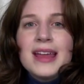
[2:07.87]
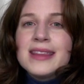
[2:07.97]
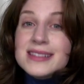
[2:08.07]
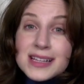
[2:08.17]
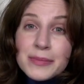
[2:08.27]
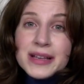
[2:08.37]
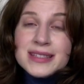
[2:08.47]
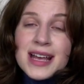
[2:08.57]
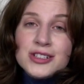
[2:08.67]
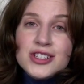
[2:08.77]
This can be a
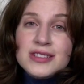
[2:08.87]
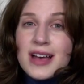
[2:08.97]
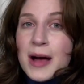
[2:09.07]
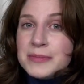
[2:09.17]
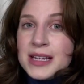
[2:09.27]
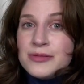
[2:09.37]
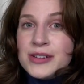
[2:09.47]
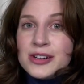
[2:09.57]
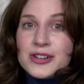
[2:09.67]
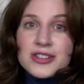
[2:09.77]
section to update
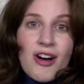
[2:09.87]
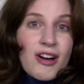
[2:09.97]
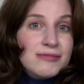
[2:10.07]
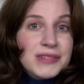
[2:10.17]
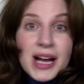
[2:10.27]
readers on